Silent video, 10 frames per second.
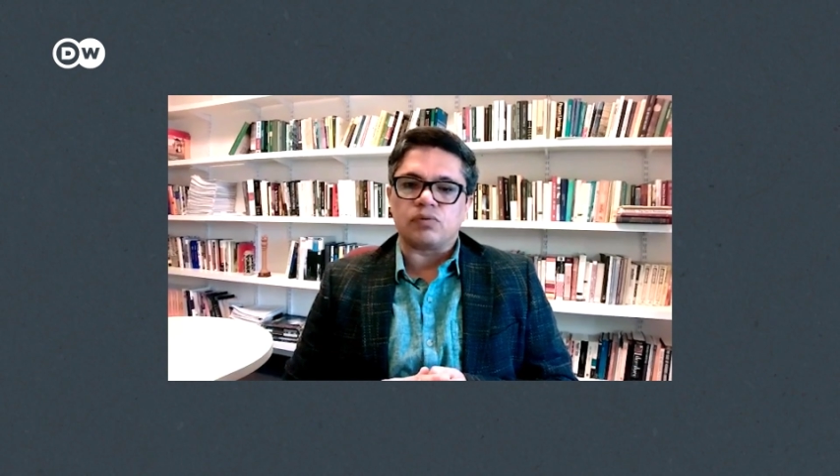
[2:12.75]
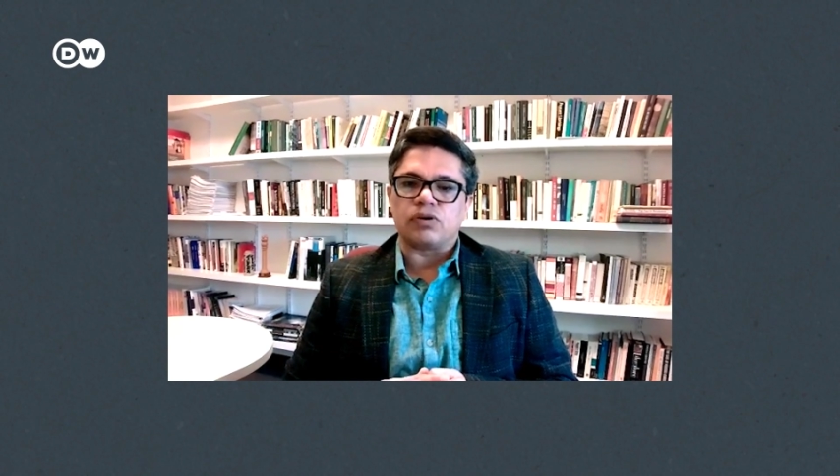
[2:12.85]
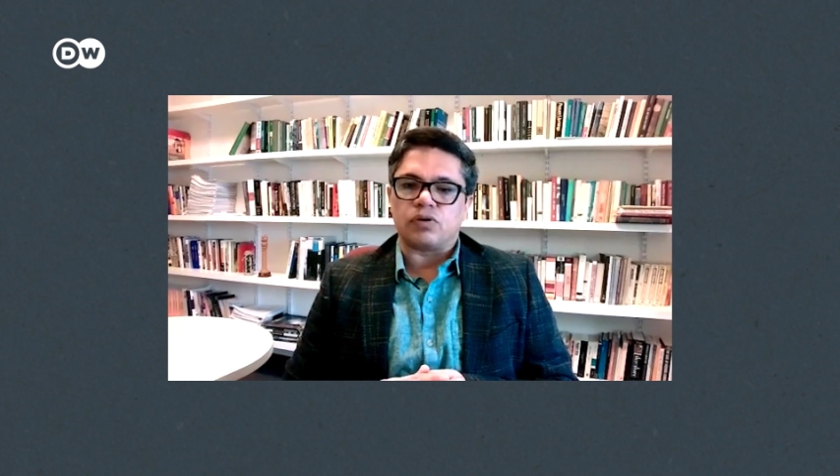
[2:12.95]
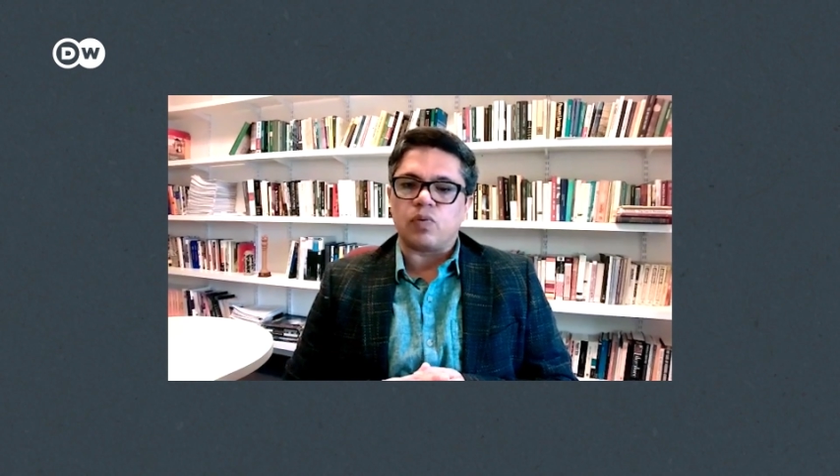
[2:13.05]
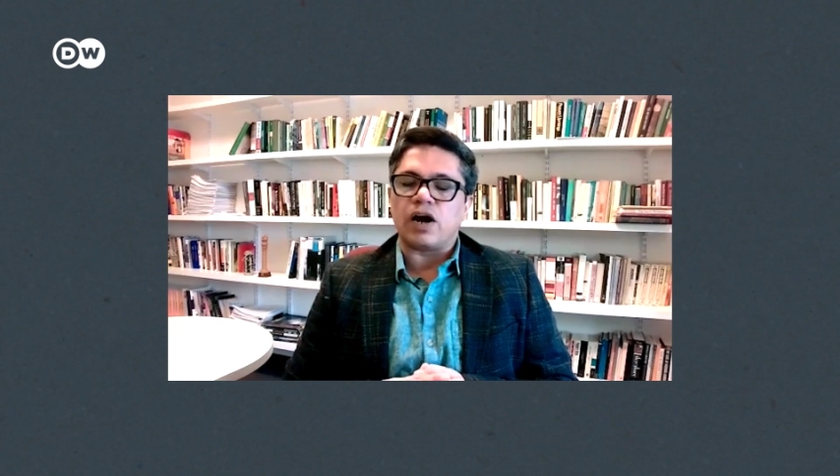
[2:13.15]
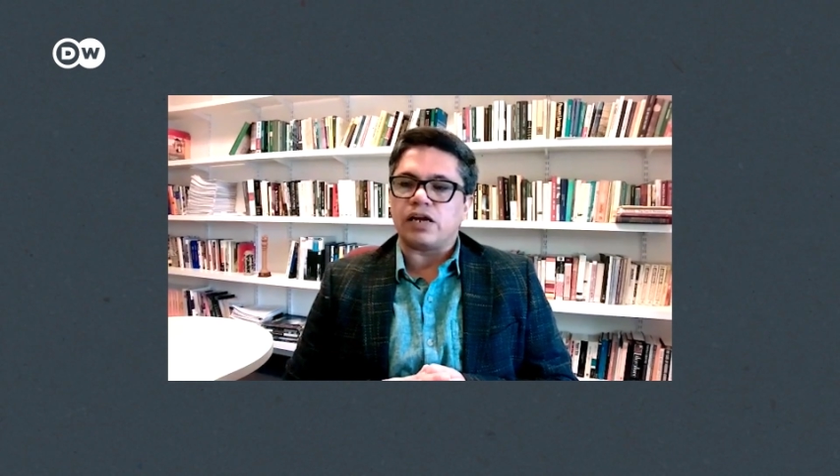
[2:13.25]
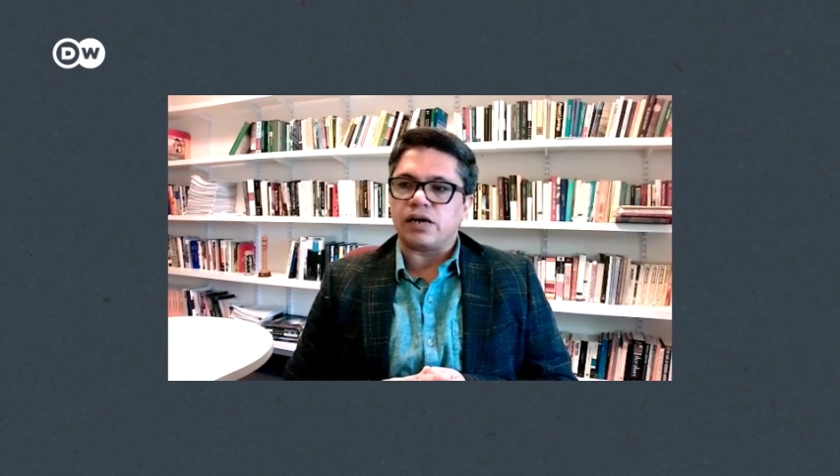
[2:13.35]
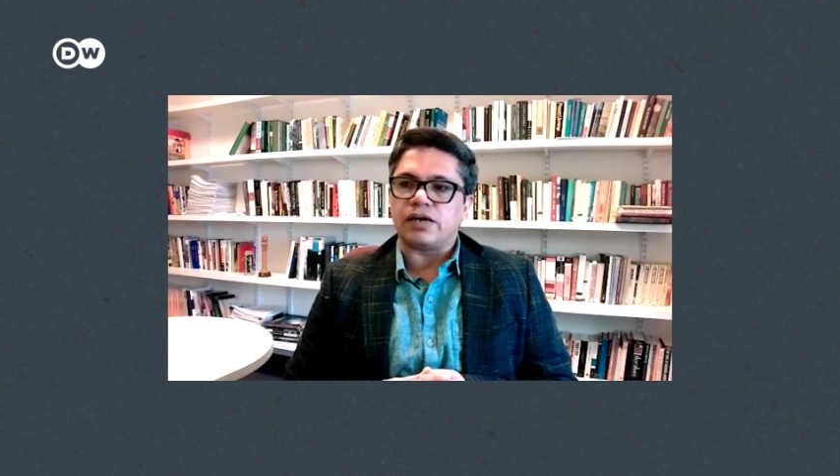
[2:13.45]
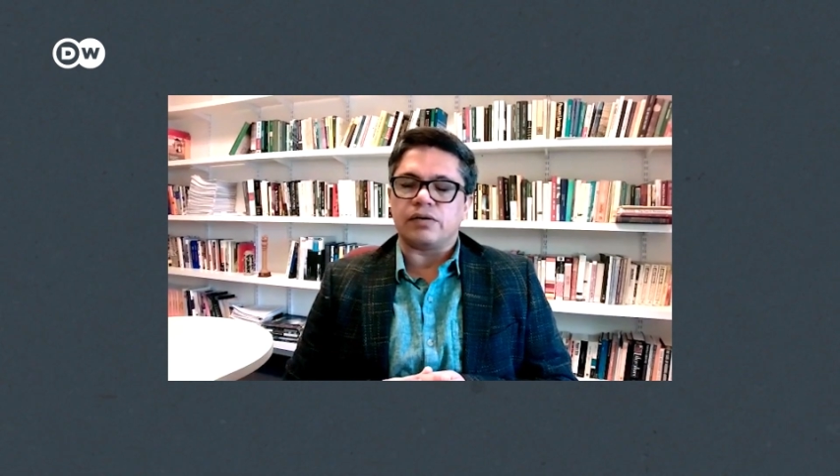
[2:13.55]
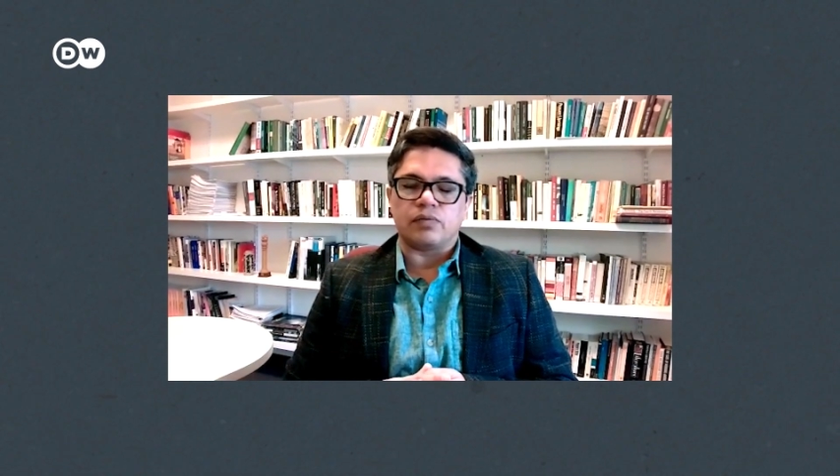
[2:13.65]
you know why
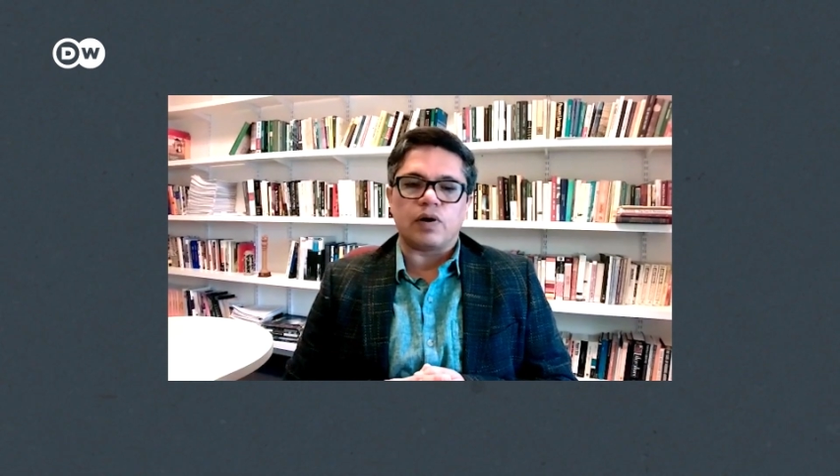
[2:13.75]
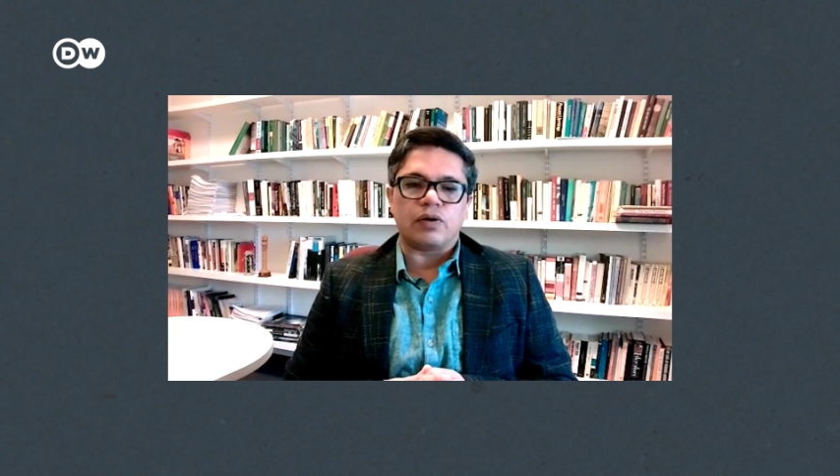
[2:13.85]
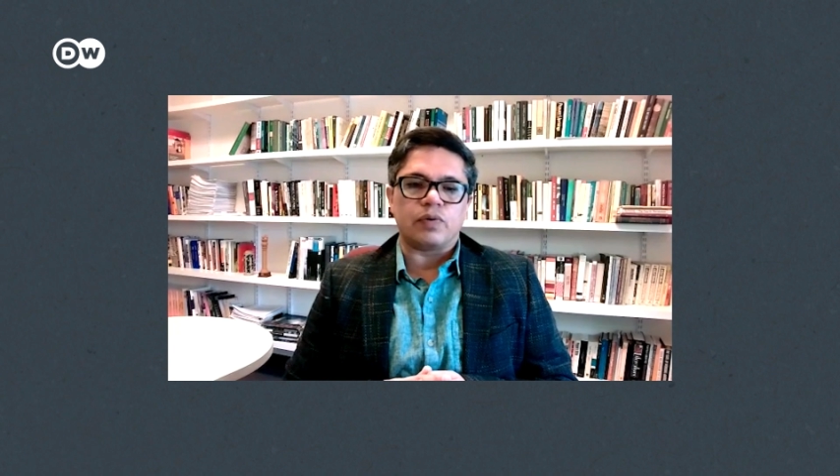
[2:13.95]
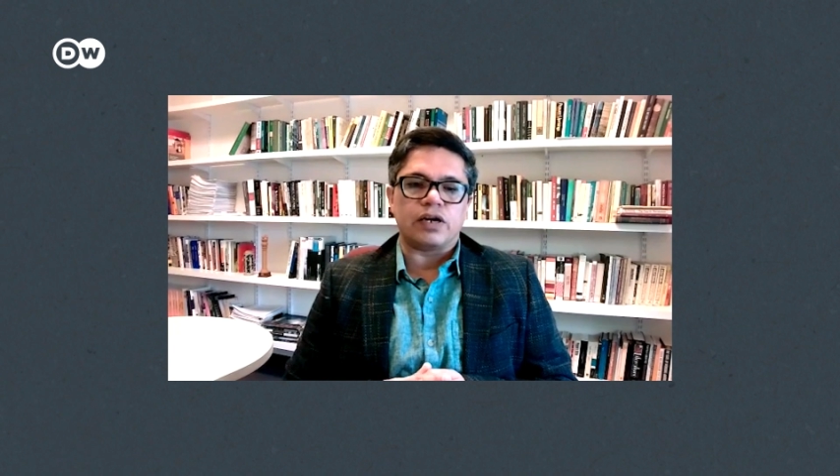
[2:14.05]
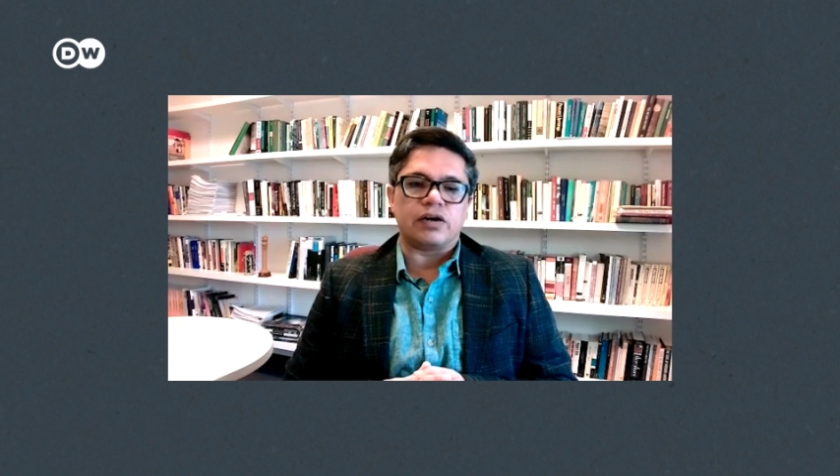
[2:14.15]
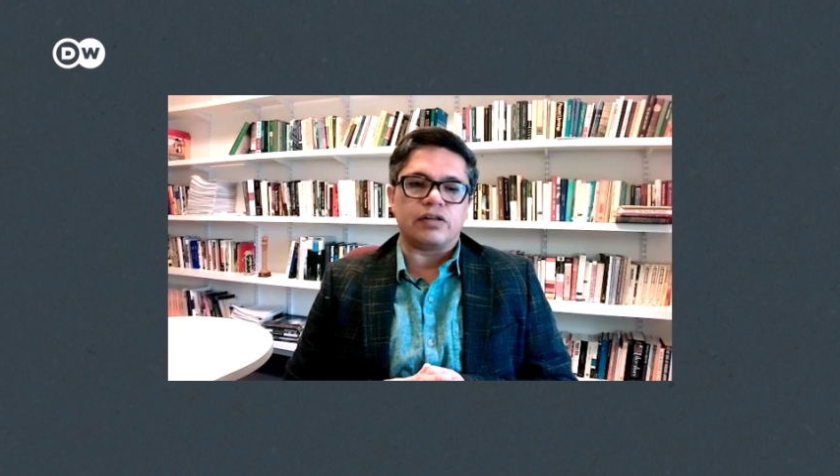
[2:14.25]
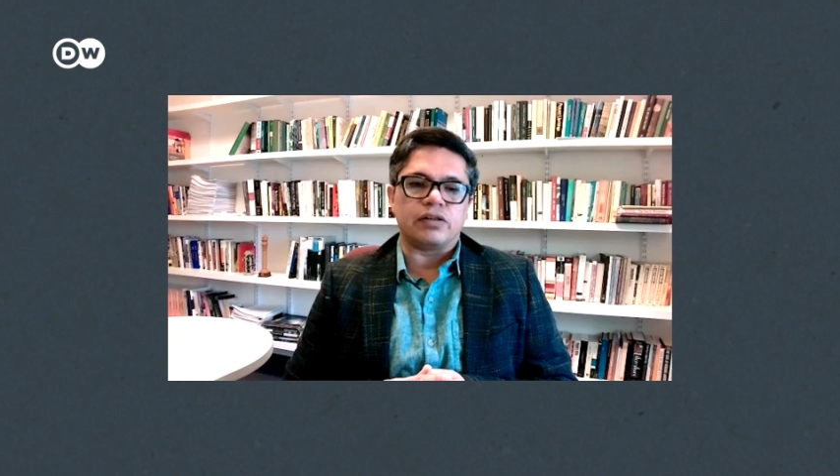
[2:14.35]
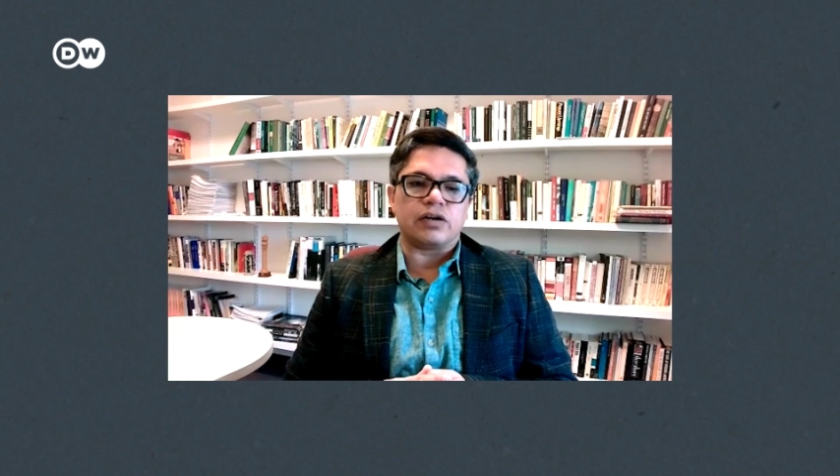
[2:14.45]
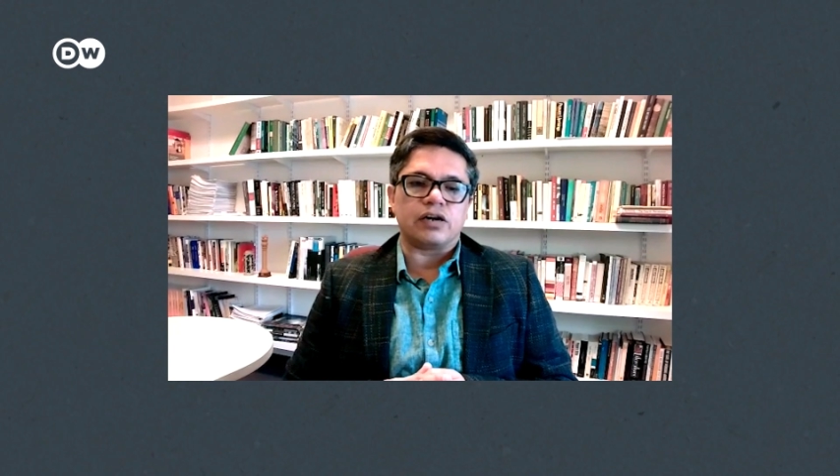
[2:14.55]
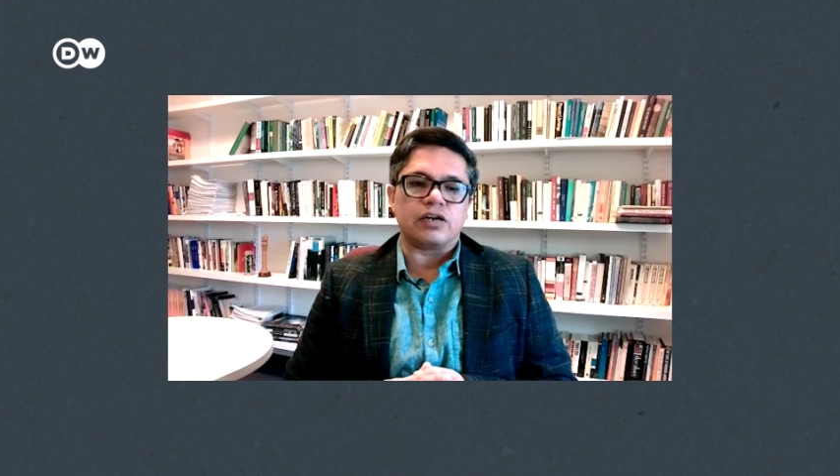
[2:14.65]
are why we are in
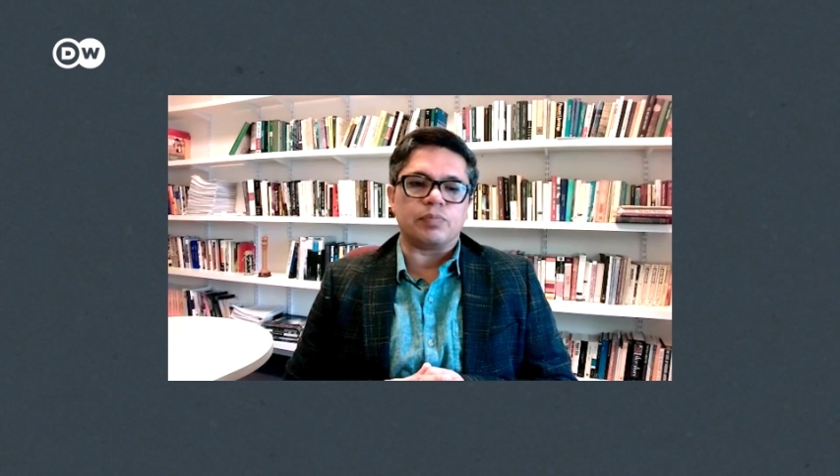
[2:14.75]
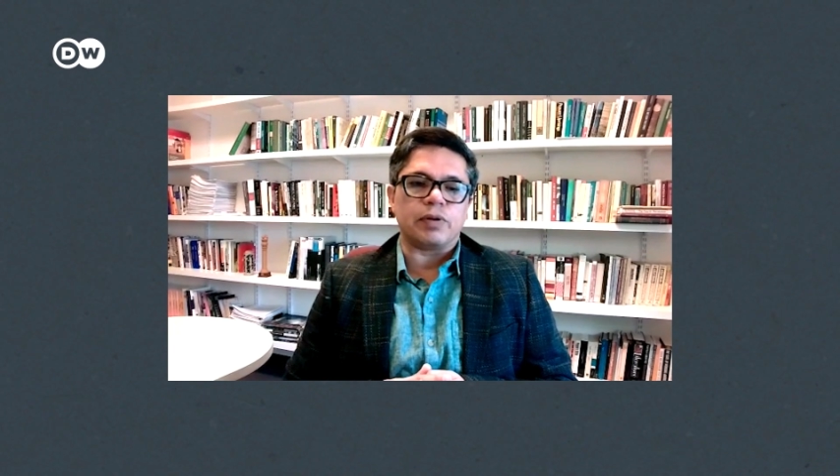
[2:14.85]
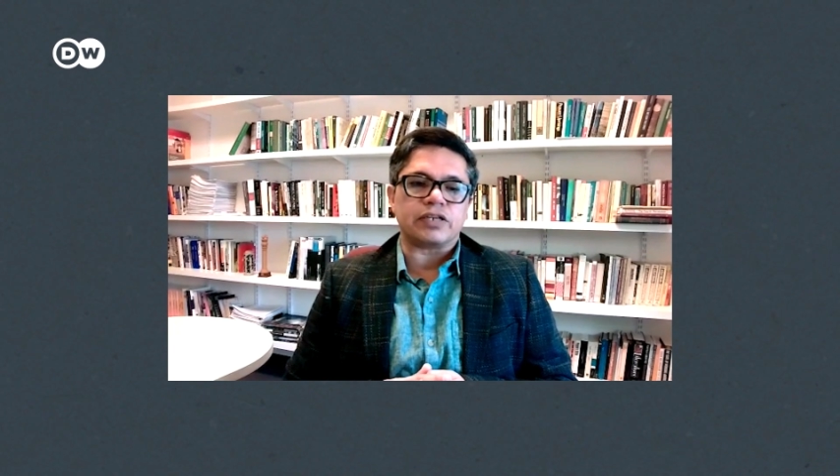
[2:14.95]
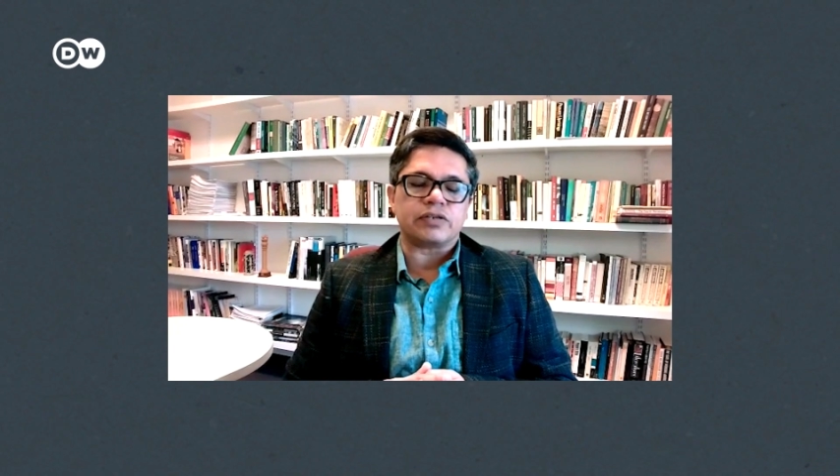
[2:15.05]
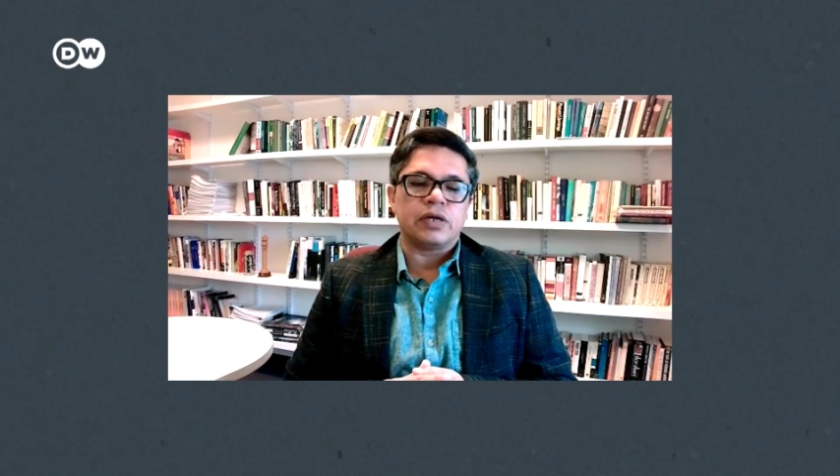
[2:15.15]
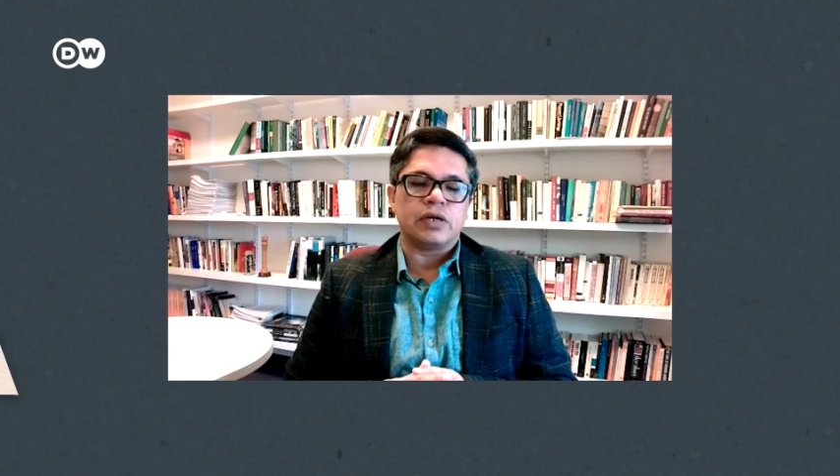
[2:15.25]
the current mess.